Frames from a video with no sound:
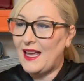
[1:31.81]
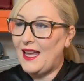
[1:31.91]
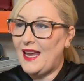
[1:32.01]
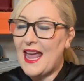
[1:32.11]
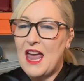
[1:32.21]

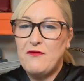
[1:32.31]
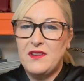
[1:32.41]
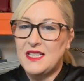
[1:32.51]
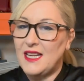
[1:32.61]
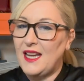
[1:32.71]
a
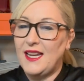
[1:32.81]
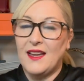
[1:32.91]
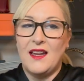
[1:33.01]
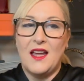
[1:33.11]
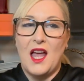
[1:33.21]
everyday
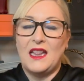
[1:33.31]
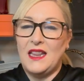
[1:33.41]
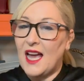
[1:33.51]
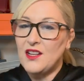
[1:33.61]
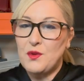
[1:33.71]

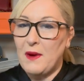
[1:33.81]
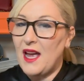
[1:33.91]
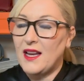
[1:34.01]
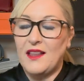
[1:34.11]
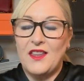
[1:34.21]
large
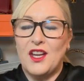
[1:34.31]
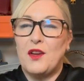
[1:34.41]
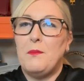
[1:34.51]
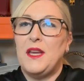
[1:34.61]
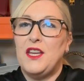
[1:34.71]
bag that
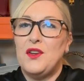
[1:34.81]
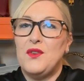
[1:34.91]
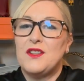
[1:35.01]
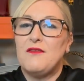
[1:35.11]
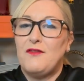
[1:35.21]
can be
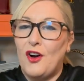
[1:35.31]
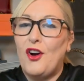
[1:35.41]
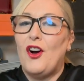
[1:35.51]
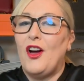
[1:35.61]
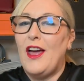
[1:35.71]
used
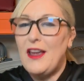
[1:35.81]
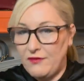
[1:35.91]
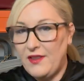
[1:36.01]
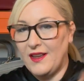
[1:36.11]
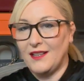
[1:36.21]
for
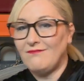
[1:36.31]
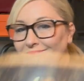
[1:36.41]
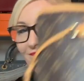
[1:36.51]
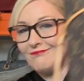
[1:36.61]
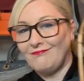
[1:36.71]
everything.
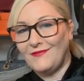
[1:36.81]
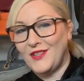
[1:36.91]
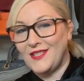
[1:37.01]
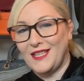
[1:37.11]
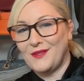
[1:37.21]
So
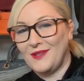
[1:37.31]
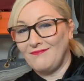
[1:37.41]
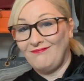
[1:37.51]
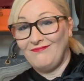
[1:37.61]
it's this one.